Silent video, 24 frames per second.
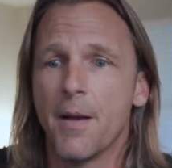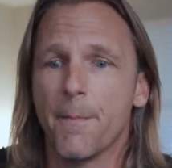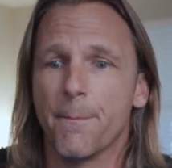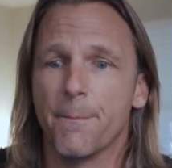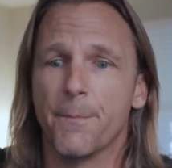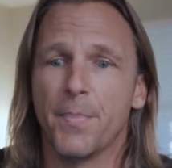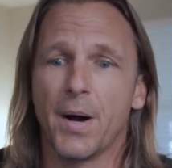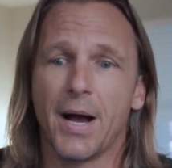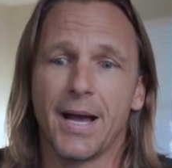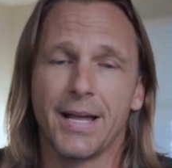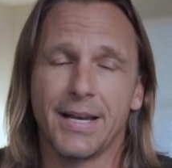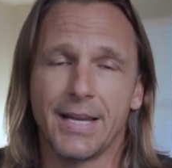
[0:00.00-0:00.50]

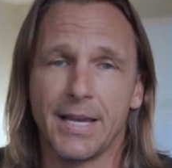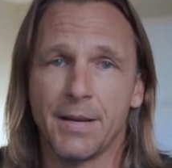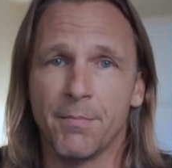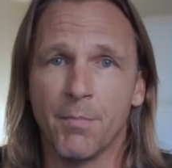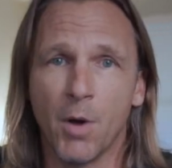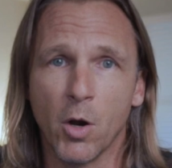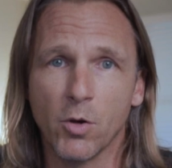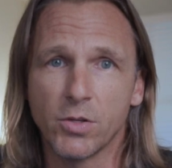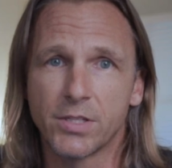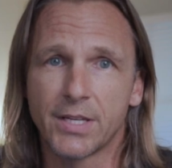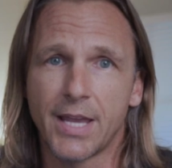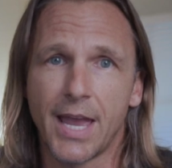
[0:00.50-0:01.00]
But in
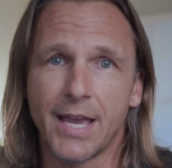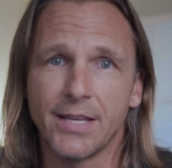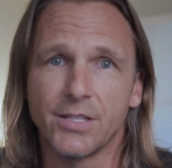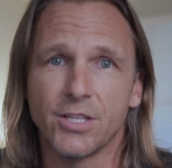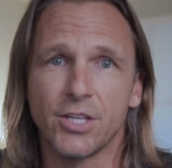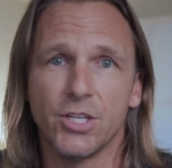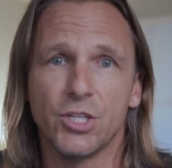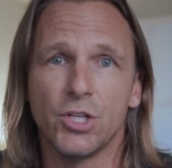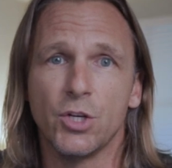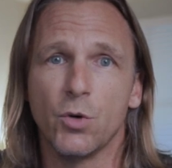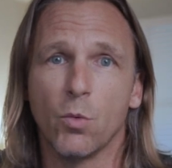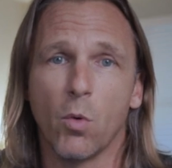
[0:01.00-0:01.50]
most
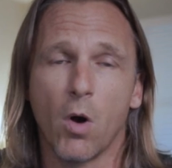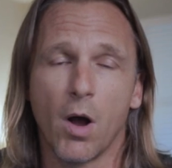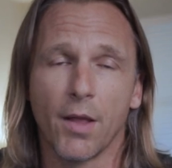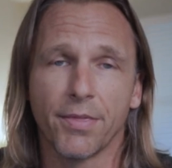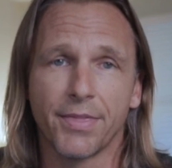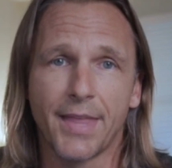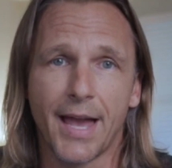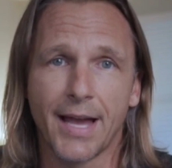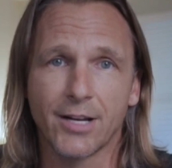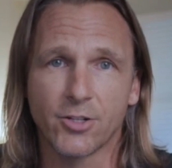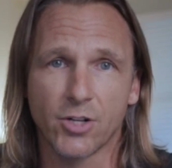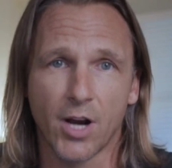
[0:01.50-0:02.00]
cases, you want
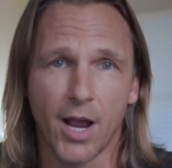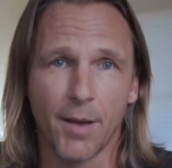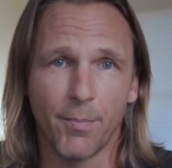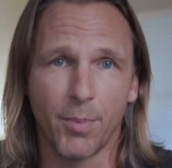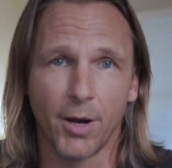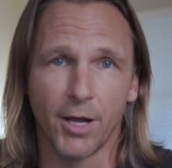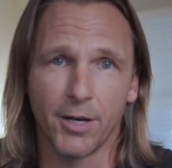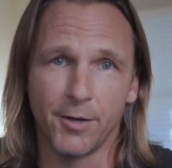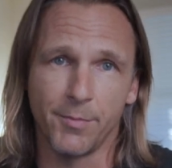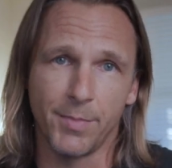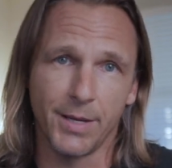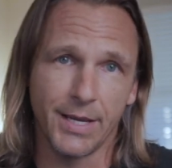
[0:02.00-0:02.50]
that
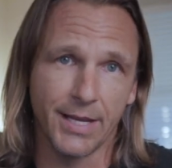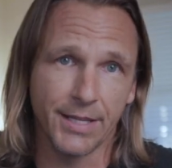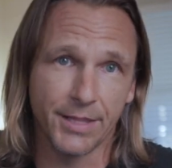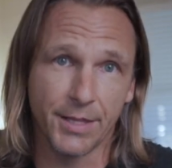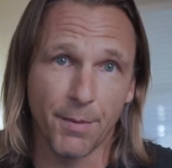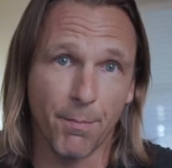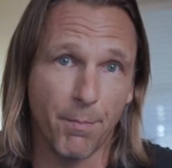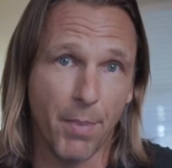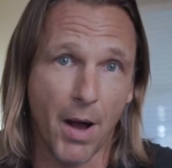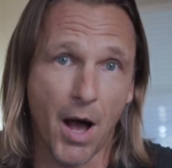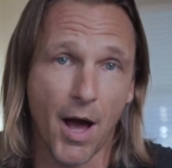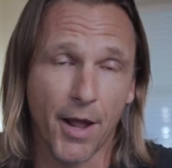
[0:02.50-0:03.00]
tripod to be at the
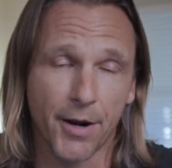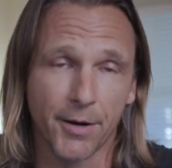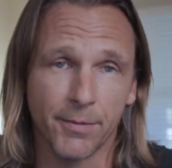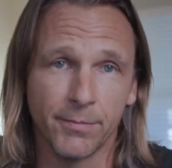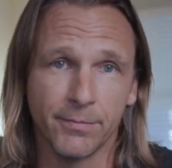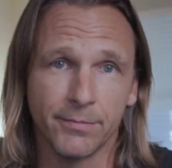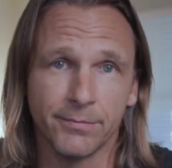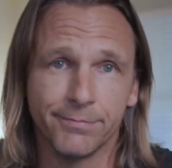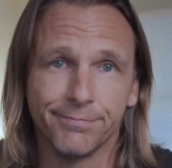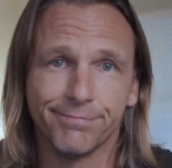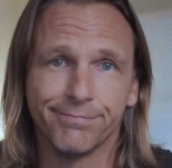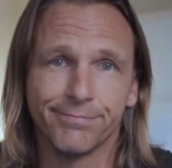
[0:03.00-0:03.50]

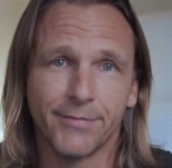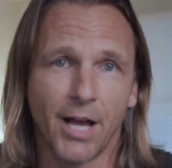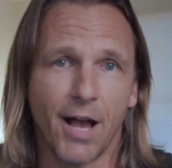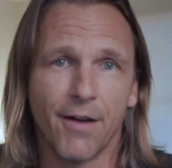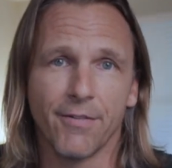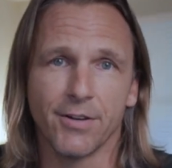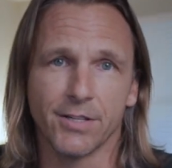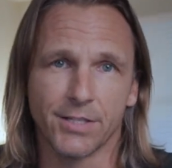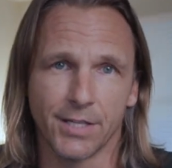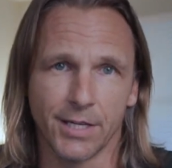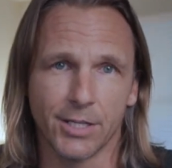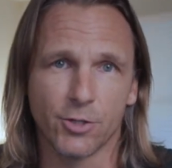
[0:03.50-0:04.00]
bottom.
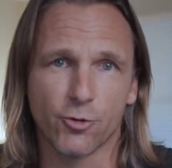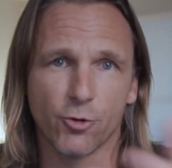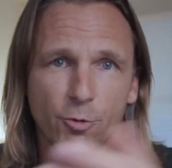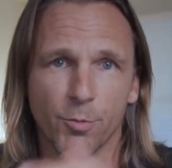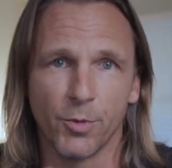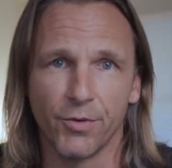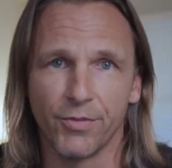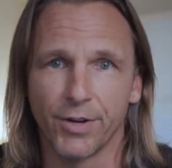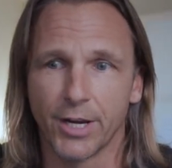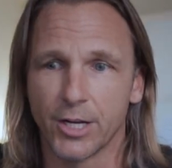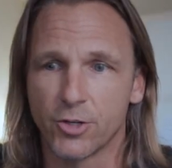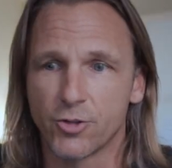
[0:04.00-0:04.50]
Obviously, it's
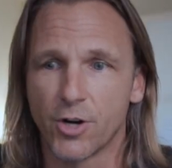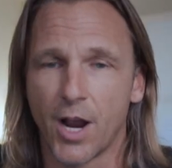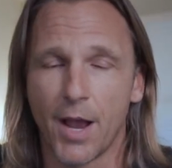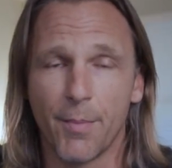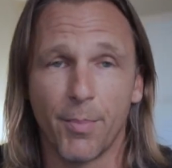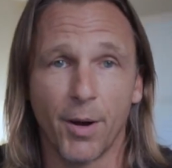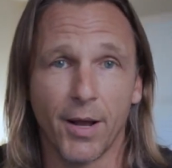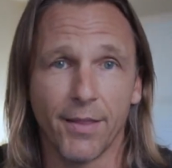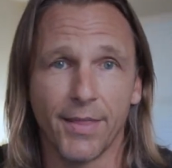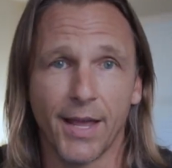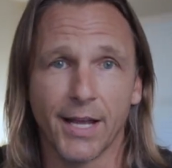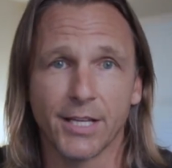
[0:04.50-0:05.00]
removing a
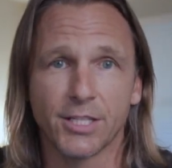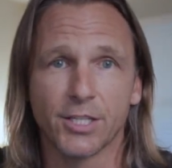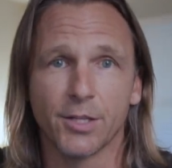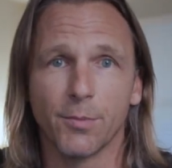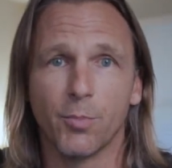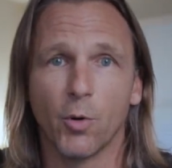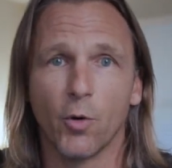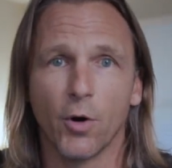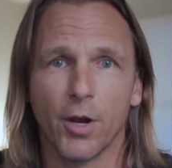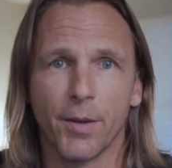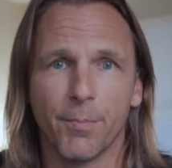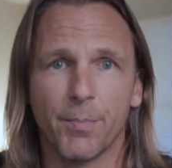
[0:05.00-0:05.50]
tripod, that's the
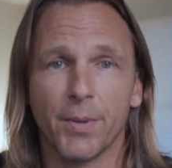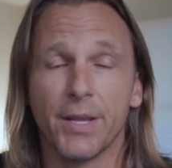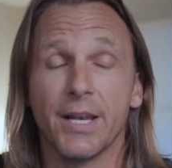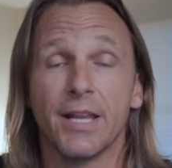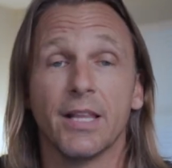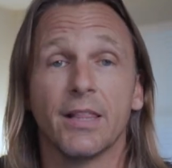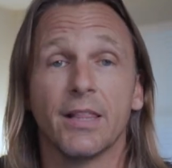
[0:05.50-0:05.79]
point. But